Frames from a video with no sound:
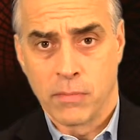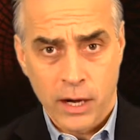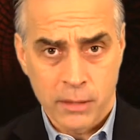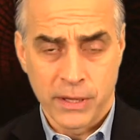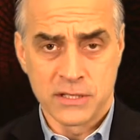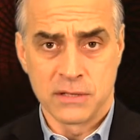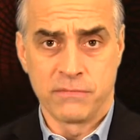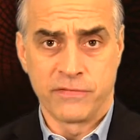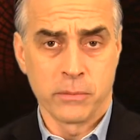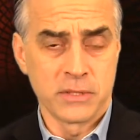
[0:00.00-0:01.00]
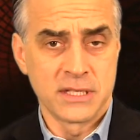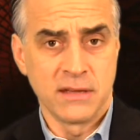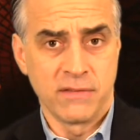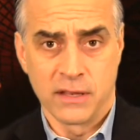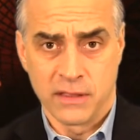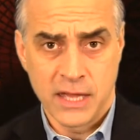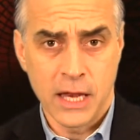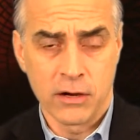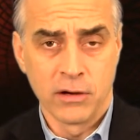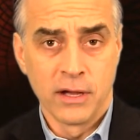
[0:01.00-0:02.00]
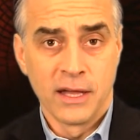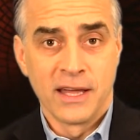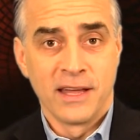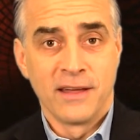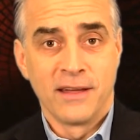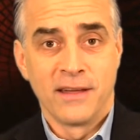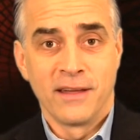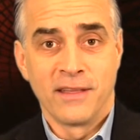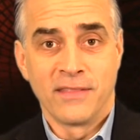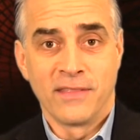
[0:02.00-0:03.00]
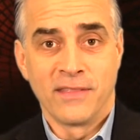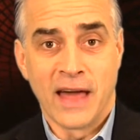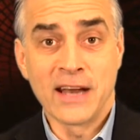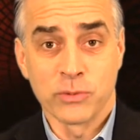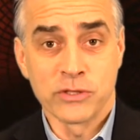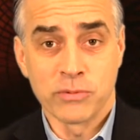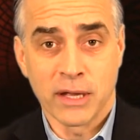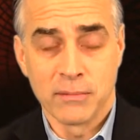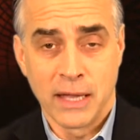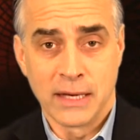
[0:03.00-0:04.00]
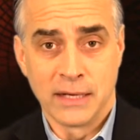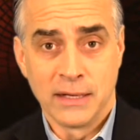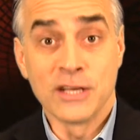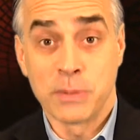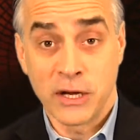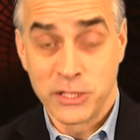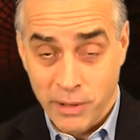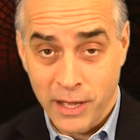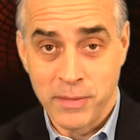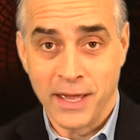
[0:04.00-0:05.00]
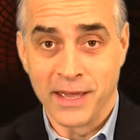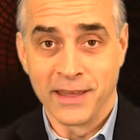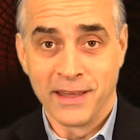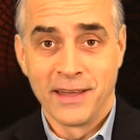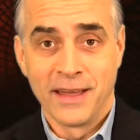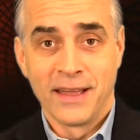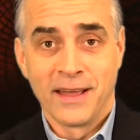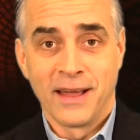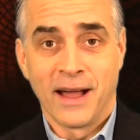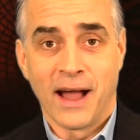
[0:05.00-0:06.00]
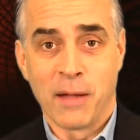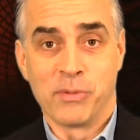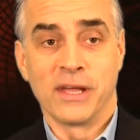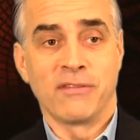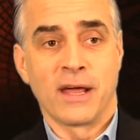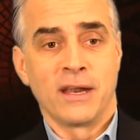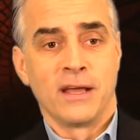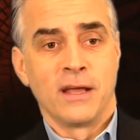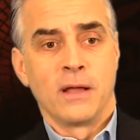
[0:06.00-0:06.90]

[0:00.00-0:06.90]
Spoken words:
marketplace in film and TV and theater, that is what's recommended, especially by me. I believe that